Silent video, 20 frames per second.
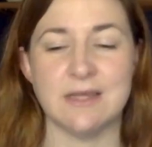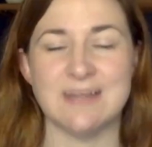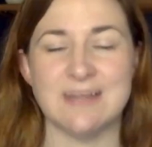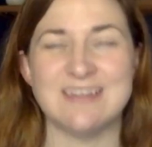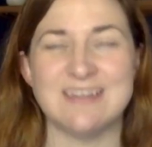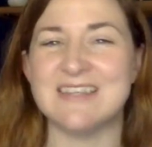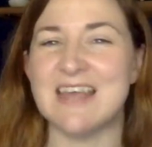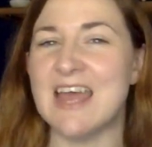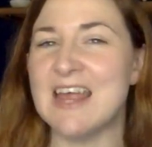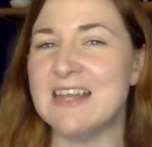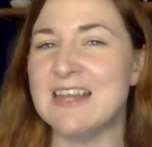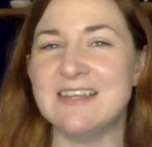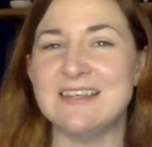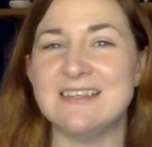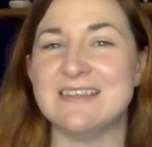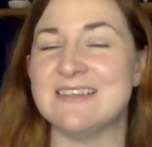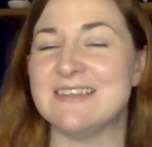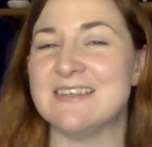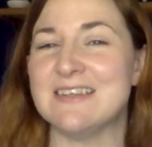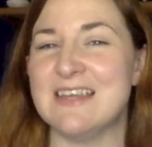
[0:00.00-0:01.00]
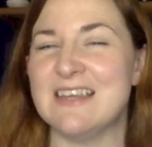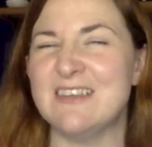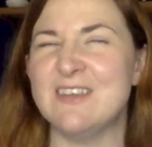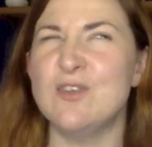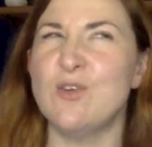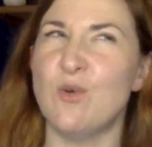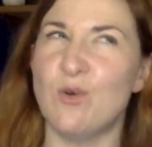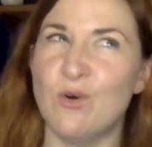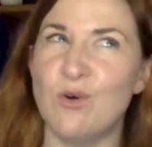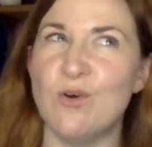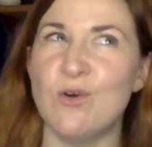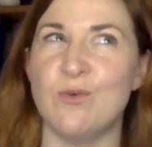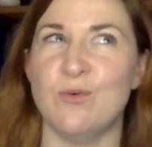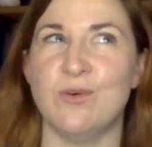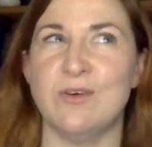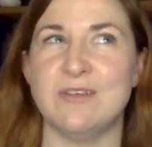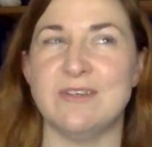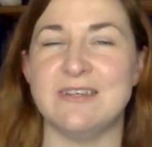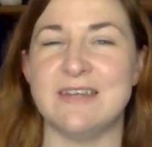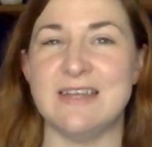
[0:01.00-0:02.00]
Silence isn't
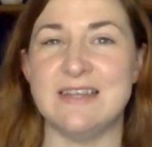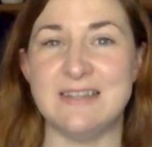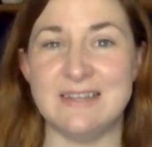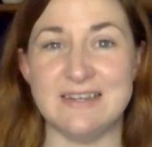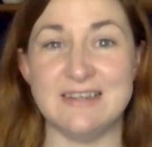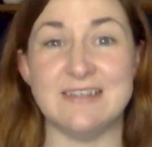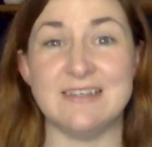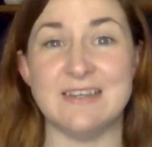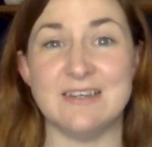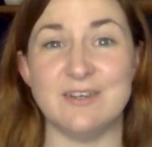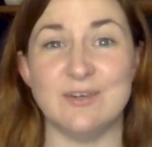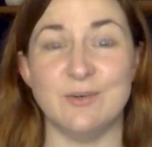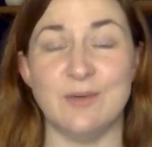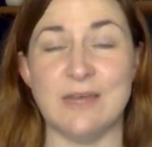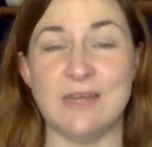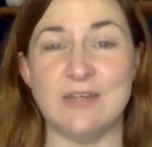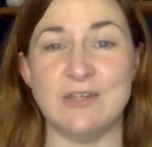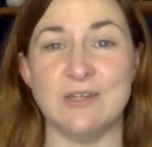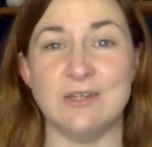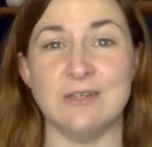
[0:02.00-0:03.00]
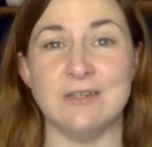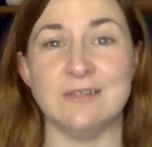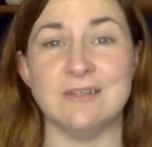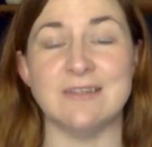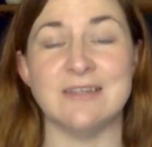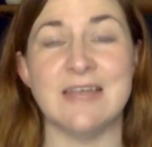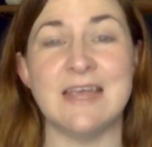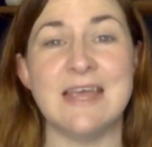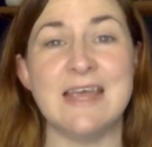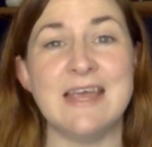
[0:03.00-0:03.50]
awkward in these situations.